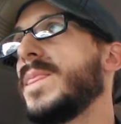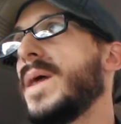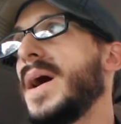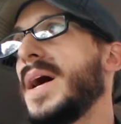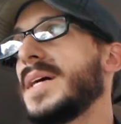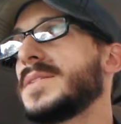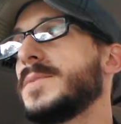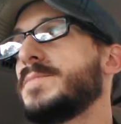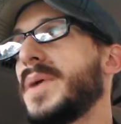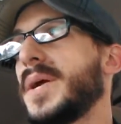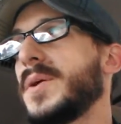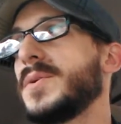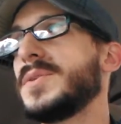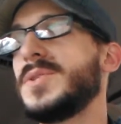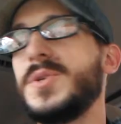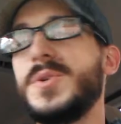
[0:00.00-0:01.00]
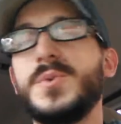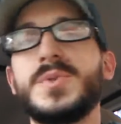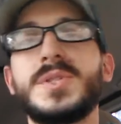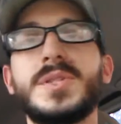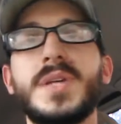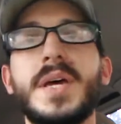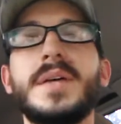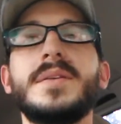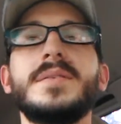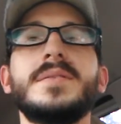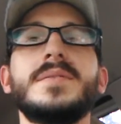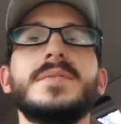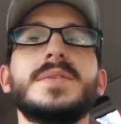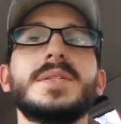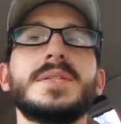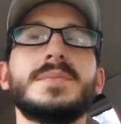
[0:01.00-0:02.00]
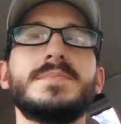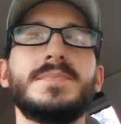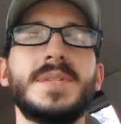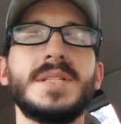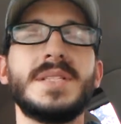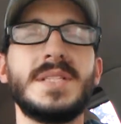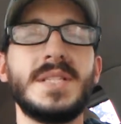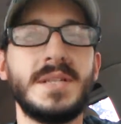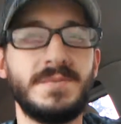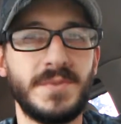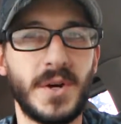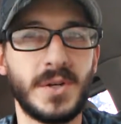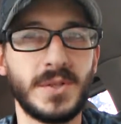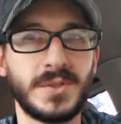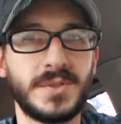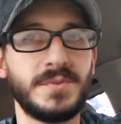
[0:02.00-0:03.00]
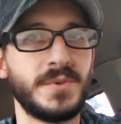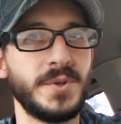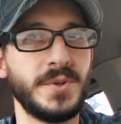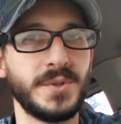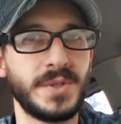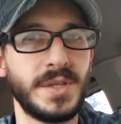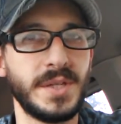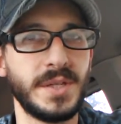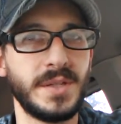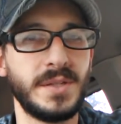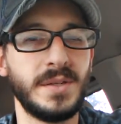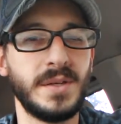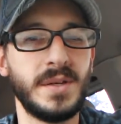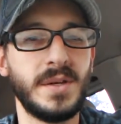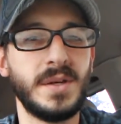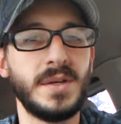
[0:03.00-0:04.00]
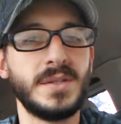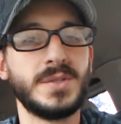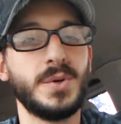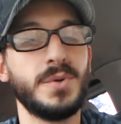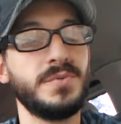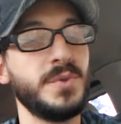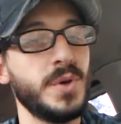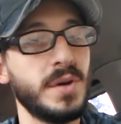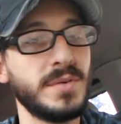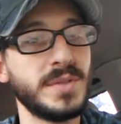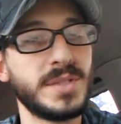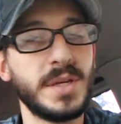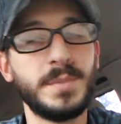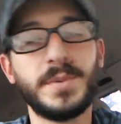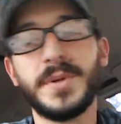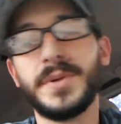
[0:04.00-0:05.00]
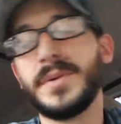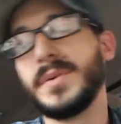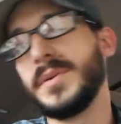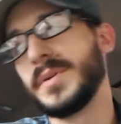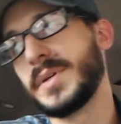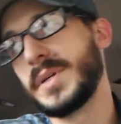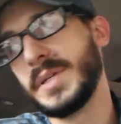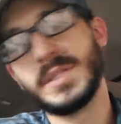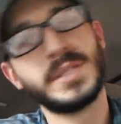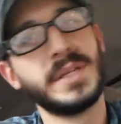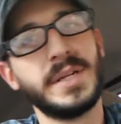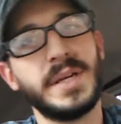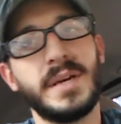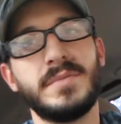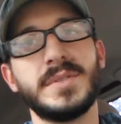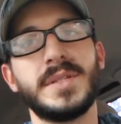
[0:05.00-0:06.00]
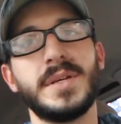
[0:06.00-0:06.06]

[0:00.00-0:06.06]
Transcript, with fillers: As a parent, you set the, the defaults for your kid. So if you have a temper, your kid's going to have a